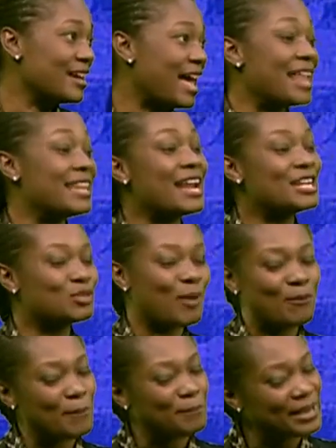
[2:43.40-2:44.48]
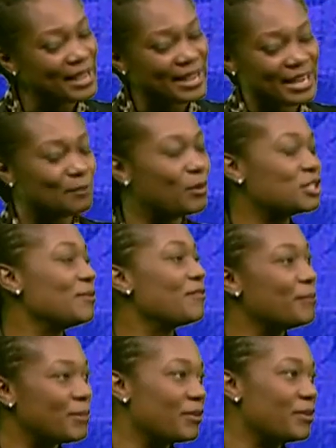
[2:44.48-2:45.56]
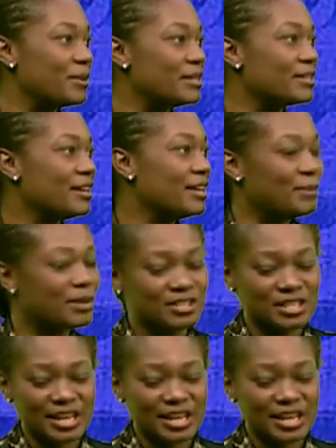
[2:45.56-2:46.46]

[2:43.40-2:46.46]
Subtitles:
And that is why we're playing at the bottom of the pyramid, because the